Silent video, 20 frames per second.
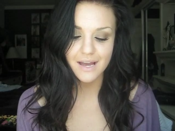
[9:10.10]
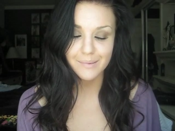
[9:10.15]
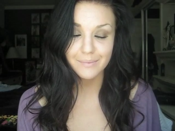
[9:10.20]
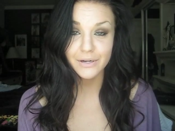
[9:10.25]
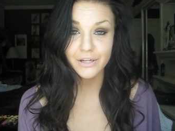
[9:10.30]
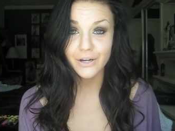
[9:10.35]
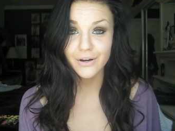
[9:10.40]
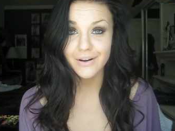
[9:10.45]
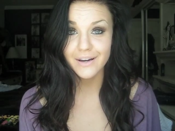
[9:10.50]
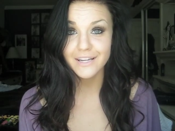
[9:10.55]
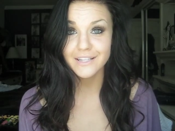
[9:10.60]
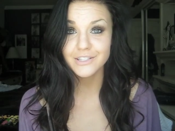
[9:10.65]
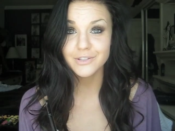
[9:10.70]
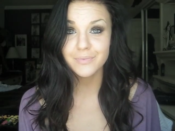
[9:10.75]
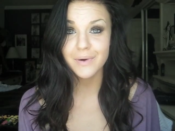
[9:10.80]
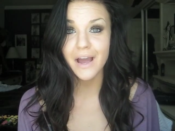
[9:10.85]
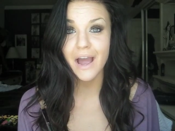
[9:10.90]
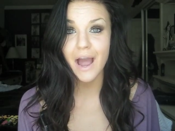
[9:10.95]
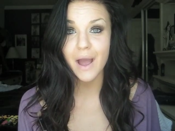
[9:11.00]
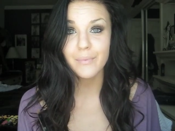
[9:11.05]
I'm gonna go ahead and do
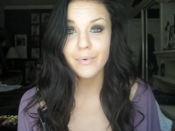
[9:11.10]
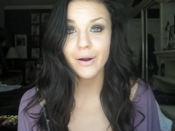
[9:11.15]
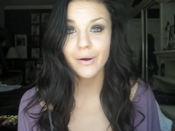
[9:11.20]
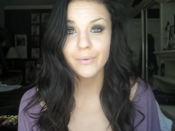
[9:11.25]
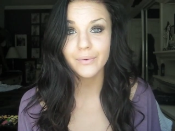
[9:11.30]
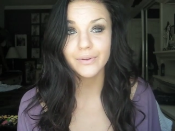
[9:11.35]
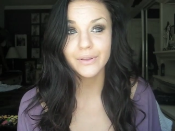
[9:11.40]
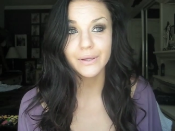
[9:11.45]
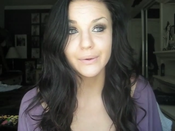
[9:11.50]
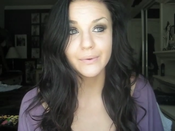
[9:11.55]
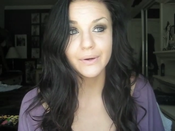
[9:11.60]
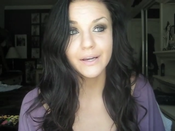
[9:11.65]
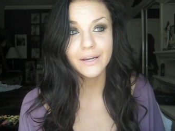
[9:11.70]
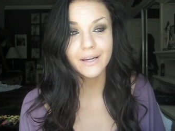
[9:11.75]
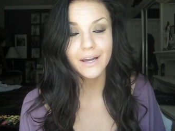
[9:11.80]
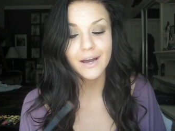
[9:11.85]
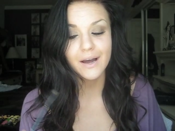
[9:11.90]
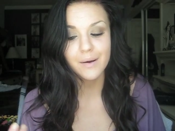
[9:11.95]
my eyebrow really quick.